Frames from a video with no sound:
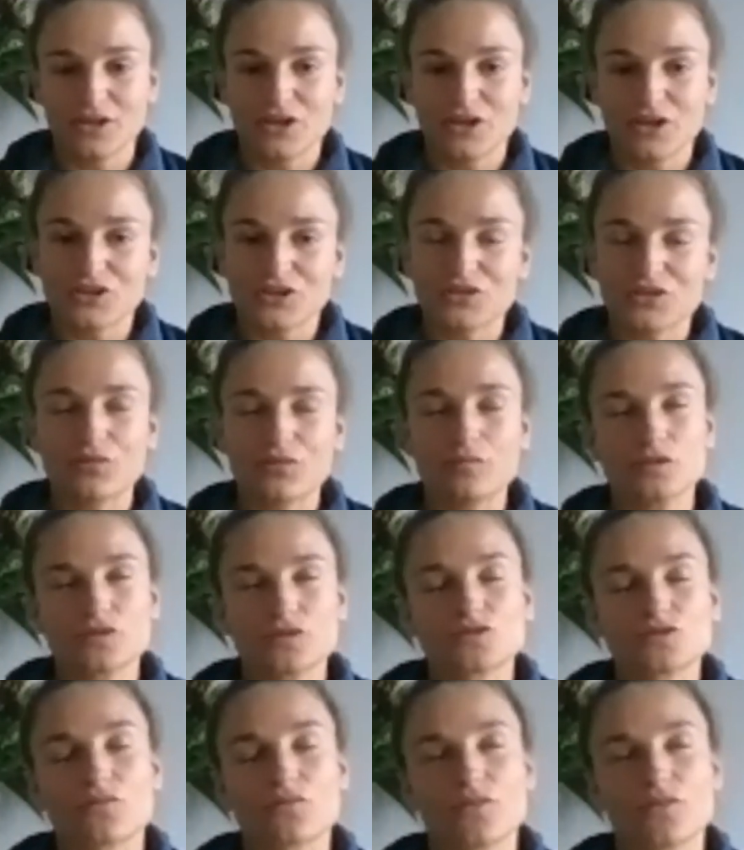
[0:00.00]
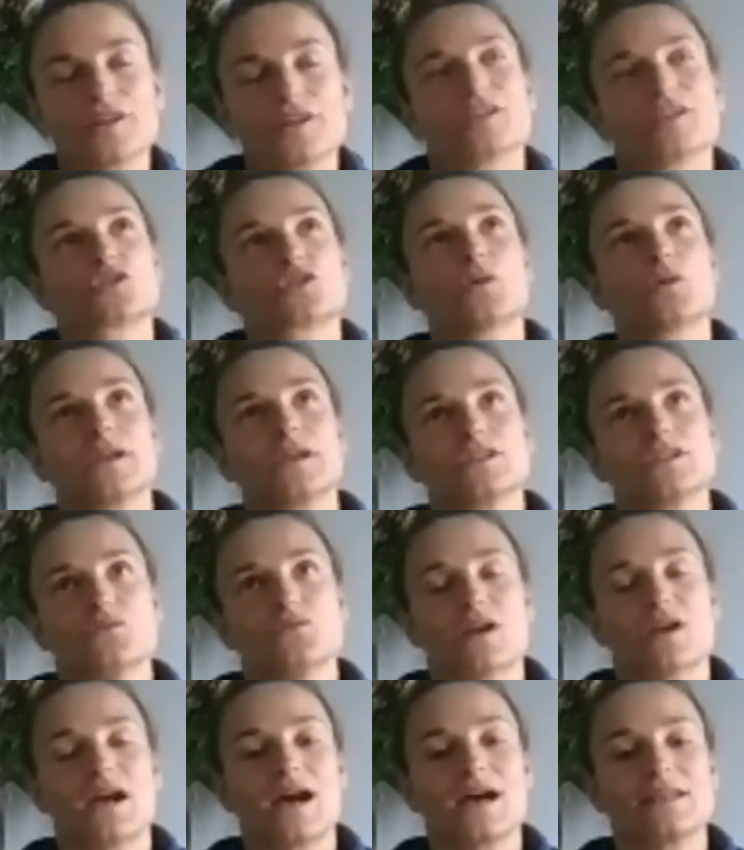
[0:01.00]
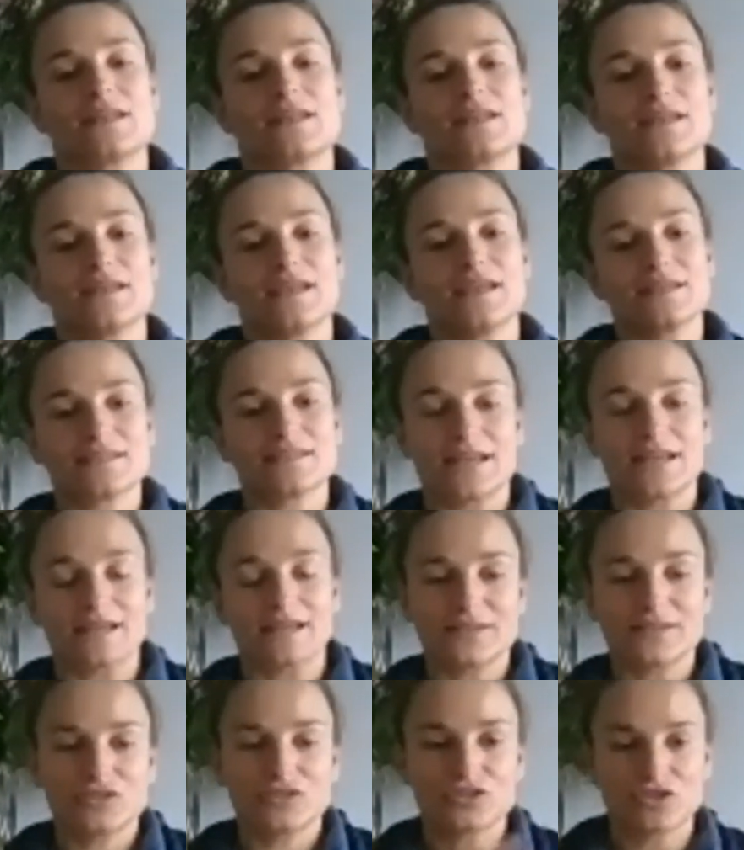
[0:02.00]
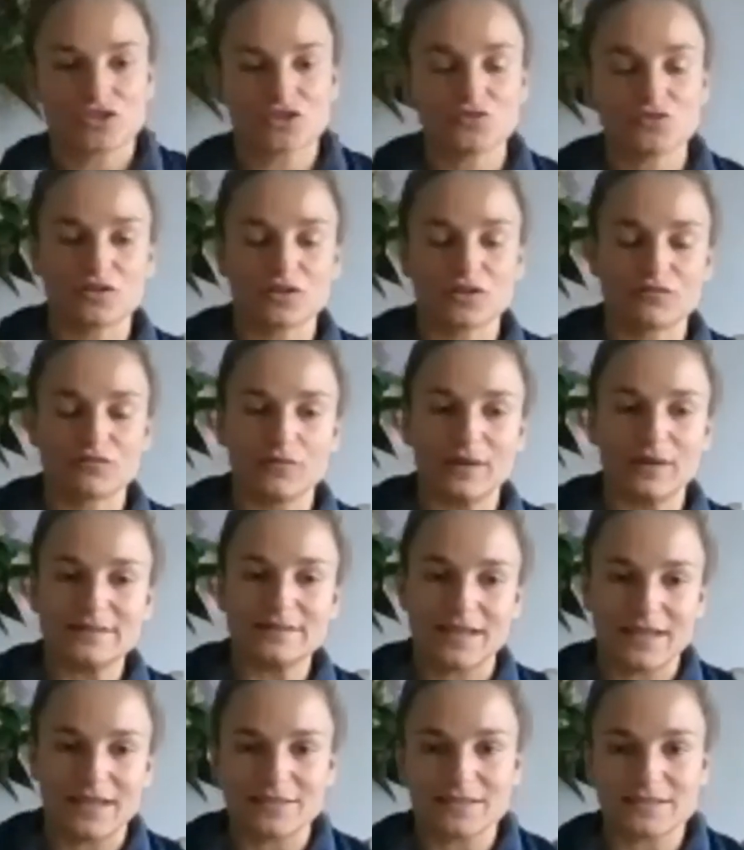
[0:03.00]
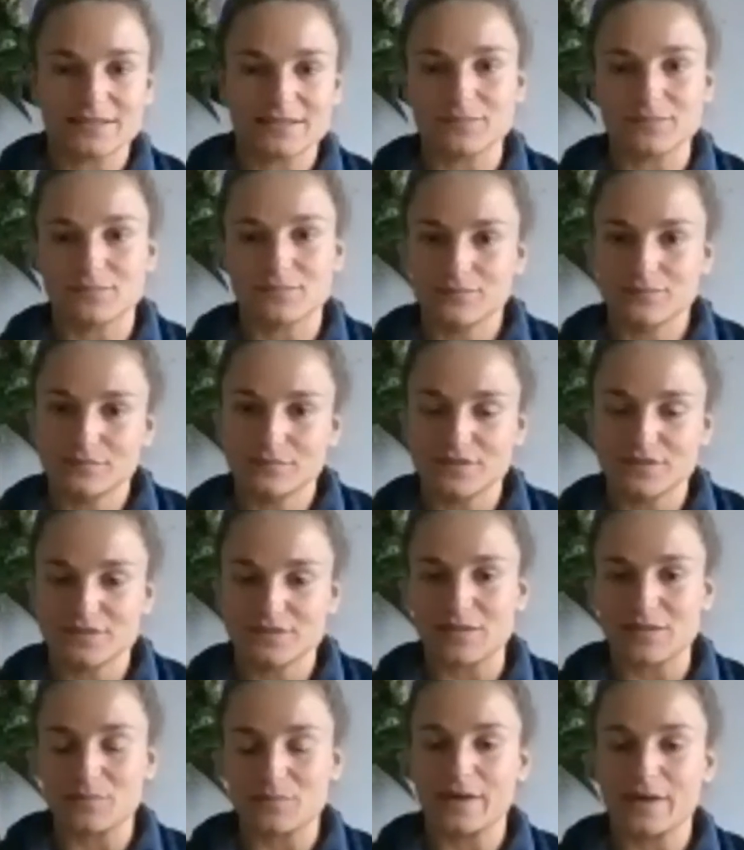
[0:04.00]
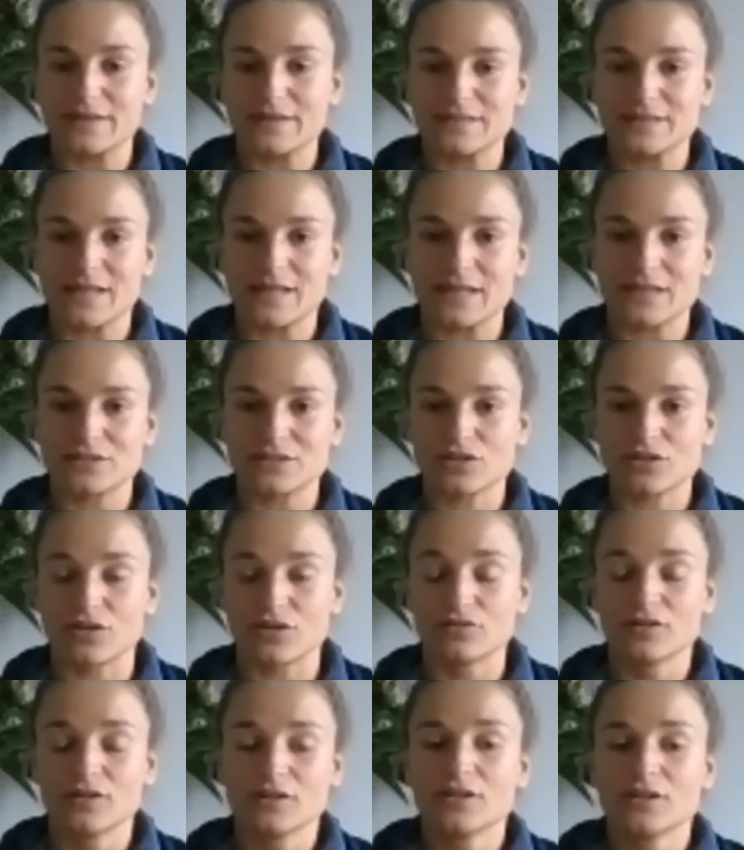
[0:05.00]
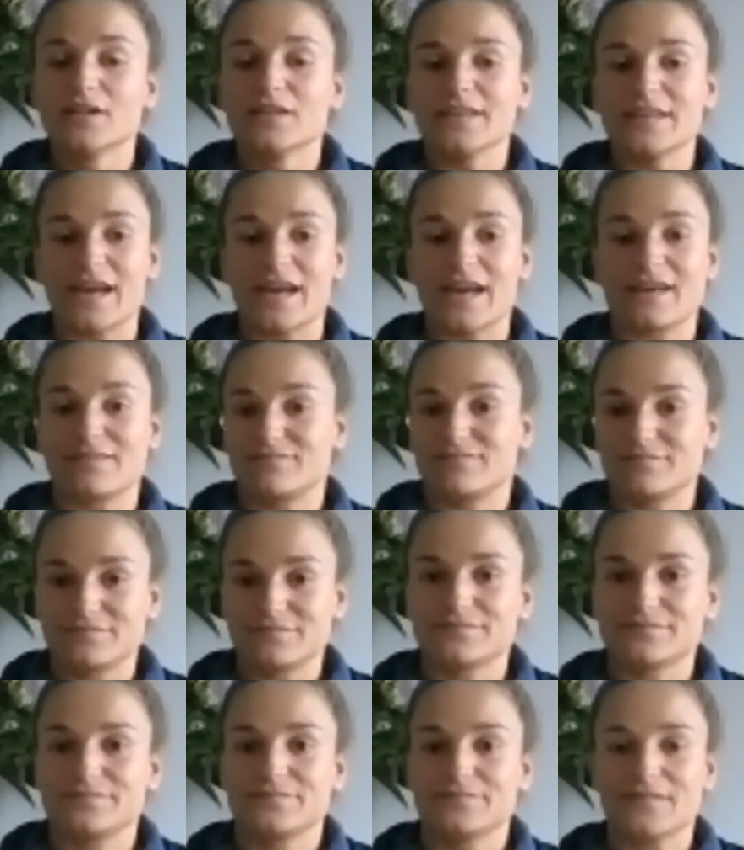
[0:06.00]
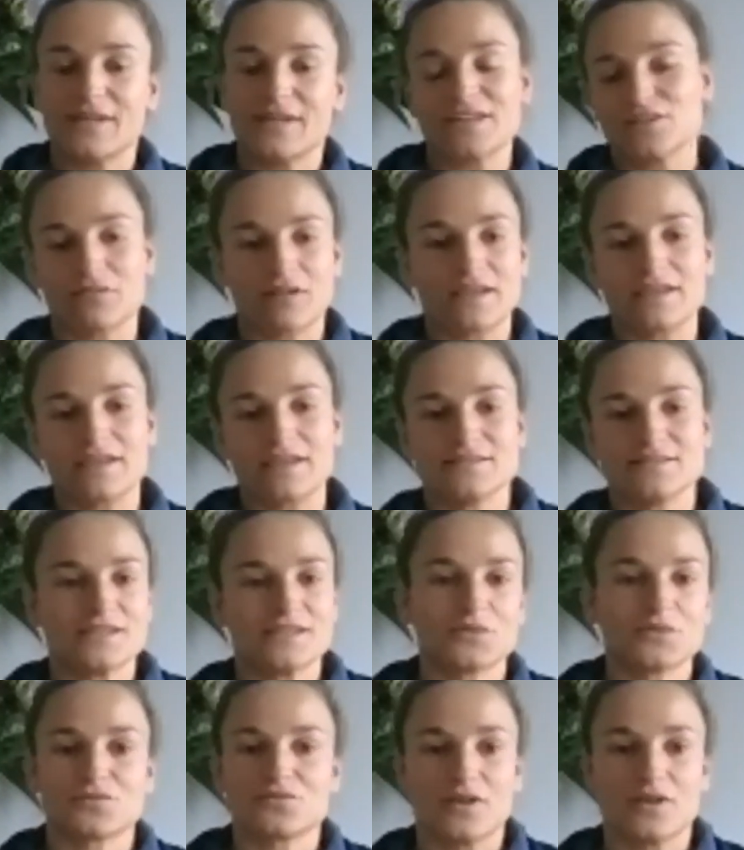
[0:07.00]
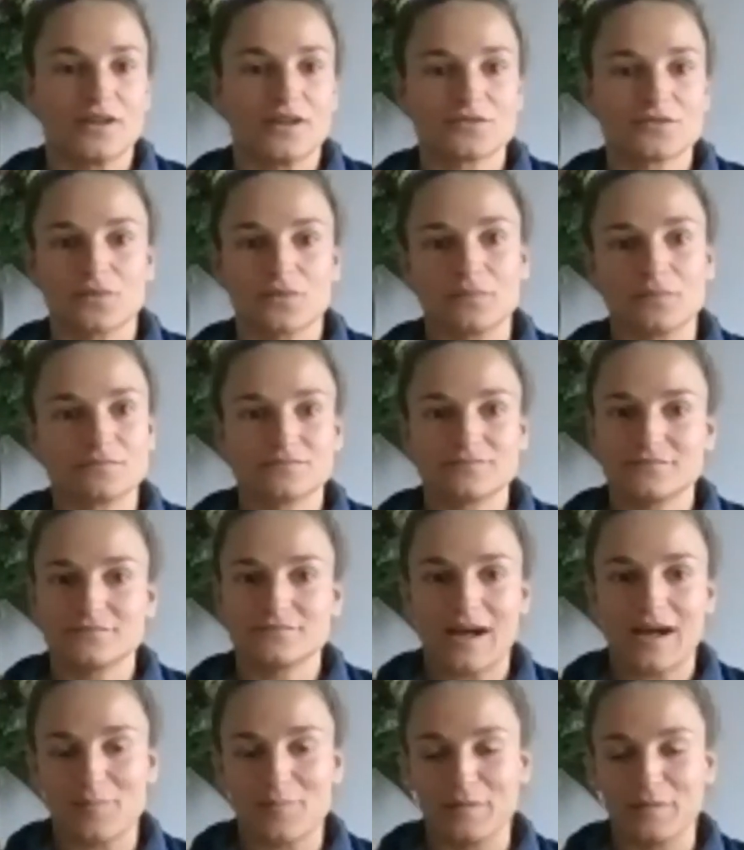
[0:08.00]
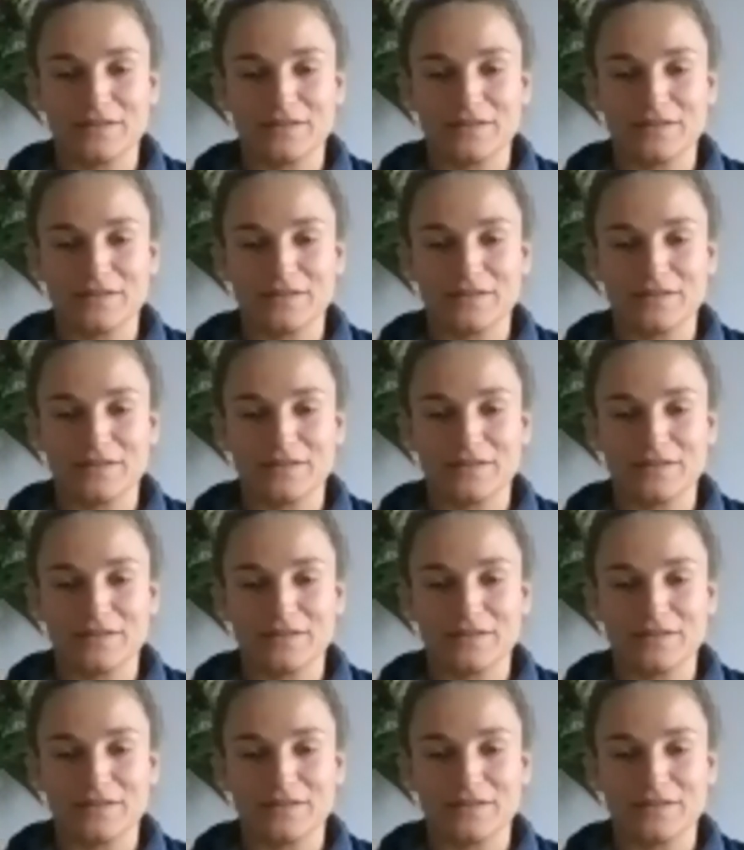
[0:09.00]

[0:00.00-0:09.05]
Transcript: You're almost not running as quick as you can. It's like just so you can maintain the same pace then. So yeah, I don't like continuous running, so I'm happy